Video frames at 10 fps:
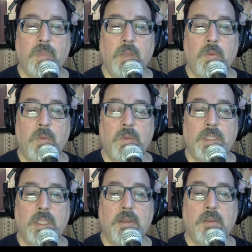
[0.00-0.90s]
and we will
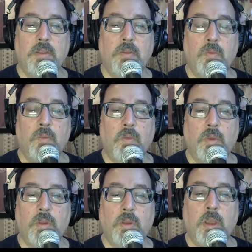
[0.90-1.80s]
send
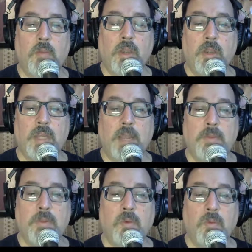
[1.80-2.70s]
our prayer
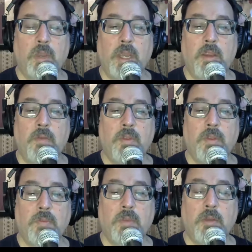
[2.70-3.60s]
chaplains will pray over
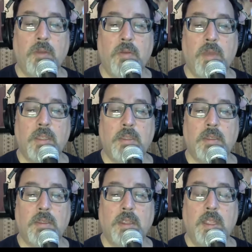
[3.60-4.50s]
those prayer
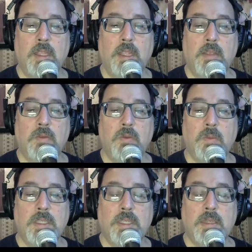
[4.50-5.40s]
requests, and then those will
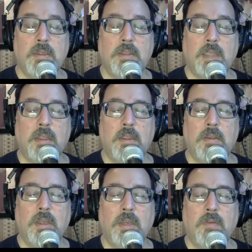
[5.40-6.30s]
be sent to Silent
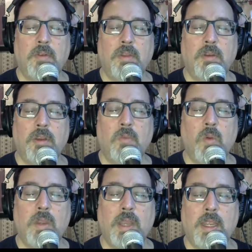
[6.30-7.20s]
Unity for 30
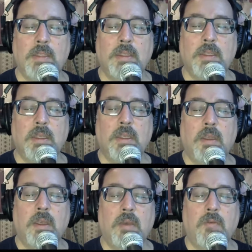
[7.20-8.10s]
more days
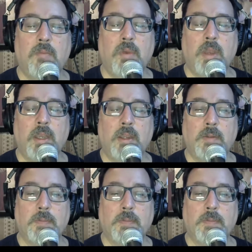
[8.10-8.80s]
of prayer.